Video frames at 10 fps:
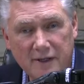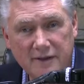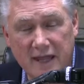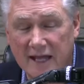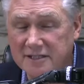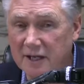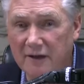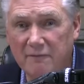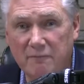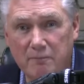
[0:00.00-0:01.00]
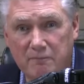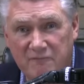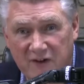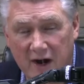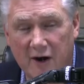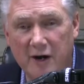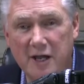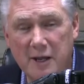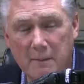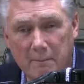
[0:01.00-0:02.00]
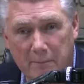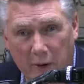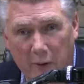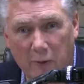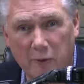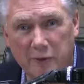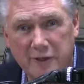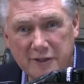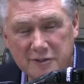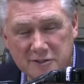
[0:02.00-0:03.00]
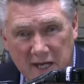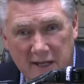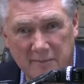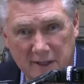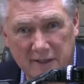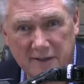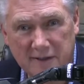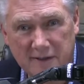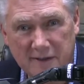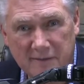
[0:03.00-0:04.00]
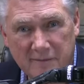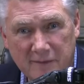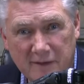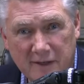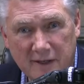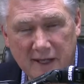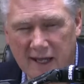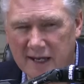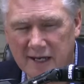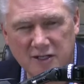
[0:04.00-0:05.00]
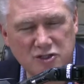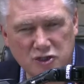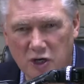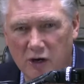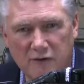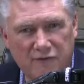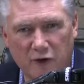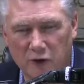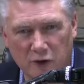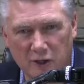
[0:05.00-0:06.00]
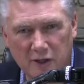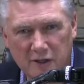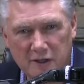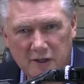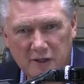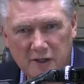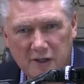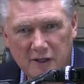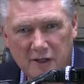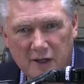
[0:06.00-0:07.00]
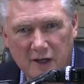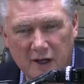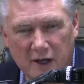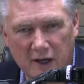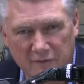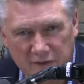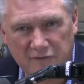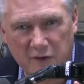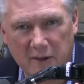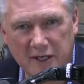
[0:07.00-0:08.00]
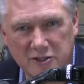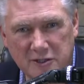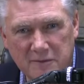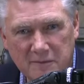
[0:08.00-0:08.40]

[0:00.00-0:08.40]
That's a very bold statement, and it's chunk full of information.